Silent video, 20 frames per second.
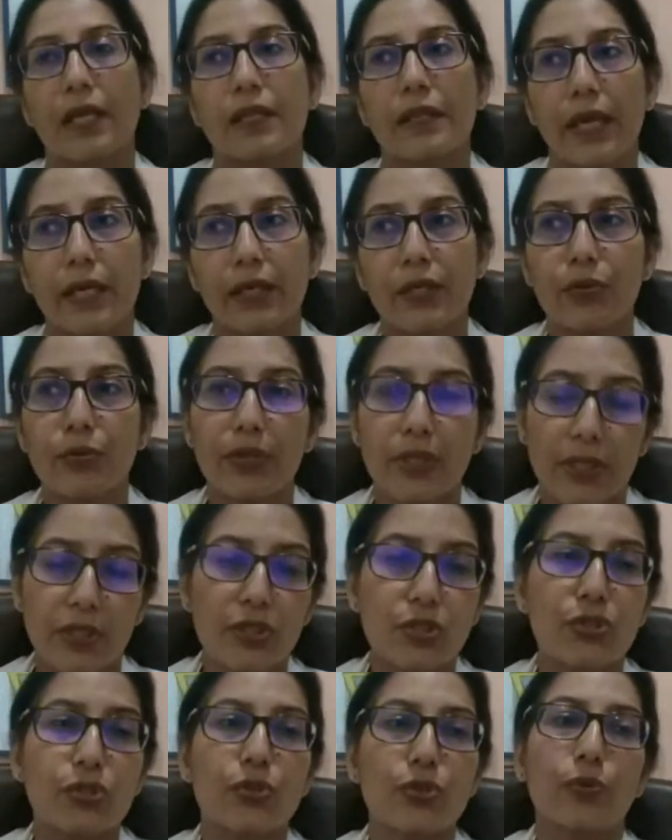then you
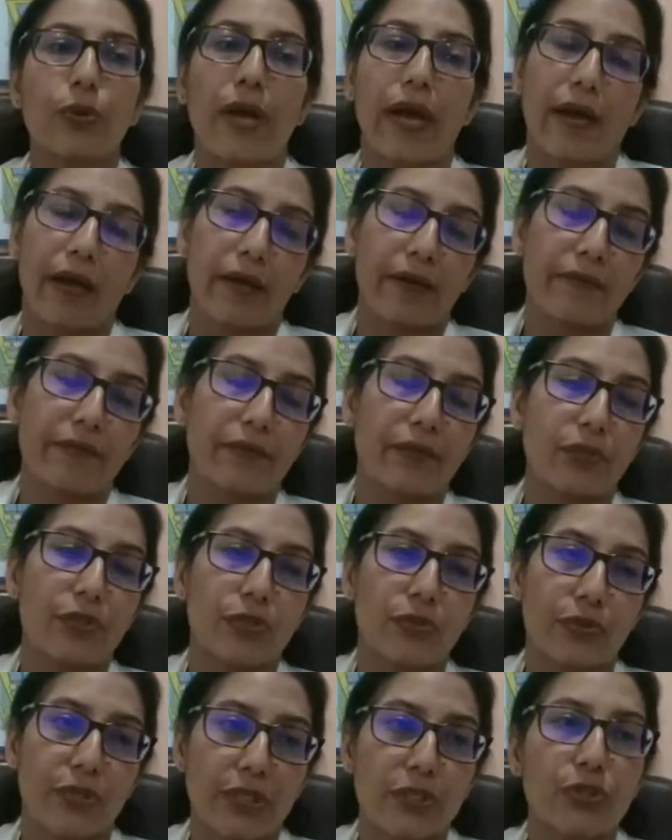need
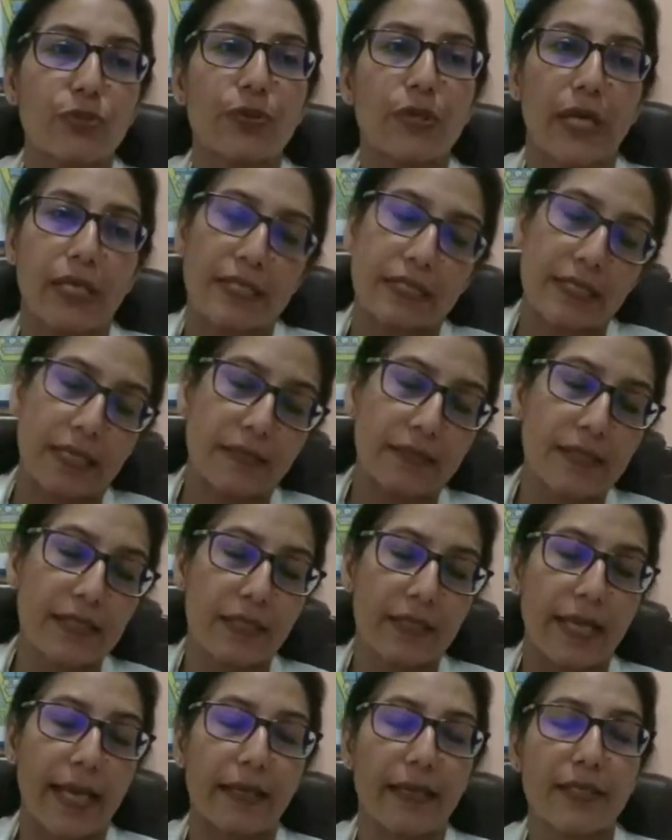to consult an
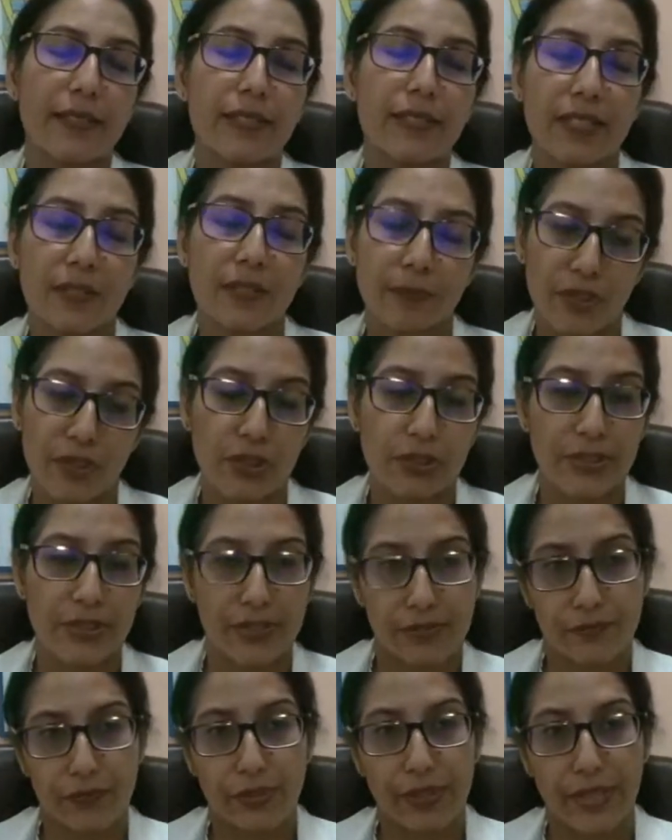allergy
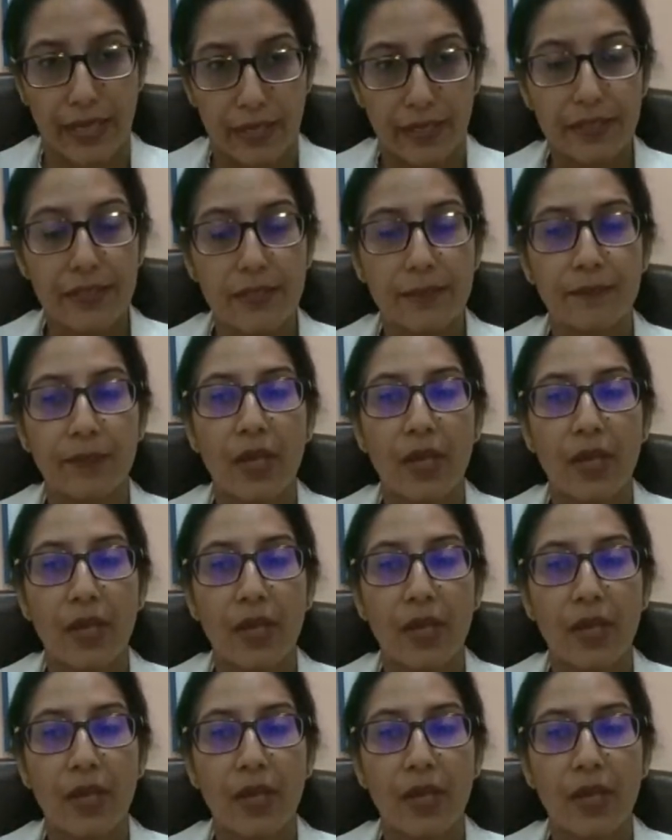specialist for that.